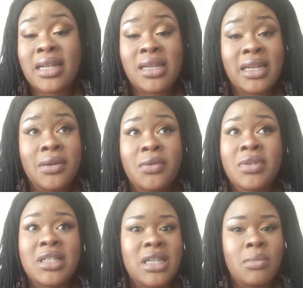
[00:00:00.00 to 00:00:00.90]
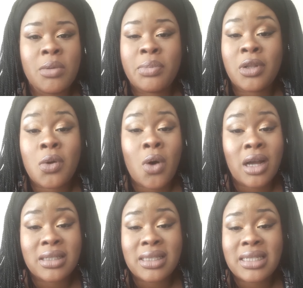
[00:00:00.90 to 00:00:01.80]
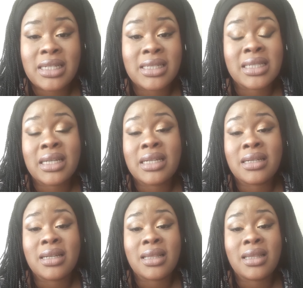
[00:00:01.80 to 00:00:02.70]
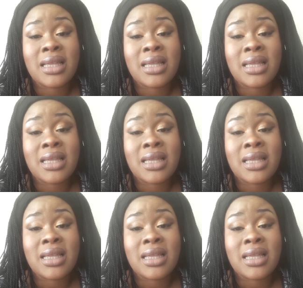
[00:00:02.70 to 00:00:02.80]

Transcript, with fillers: any redeemable qualities in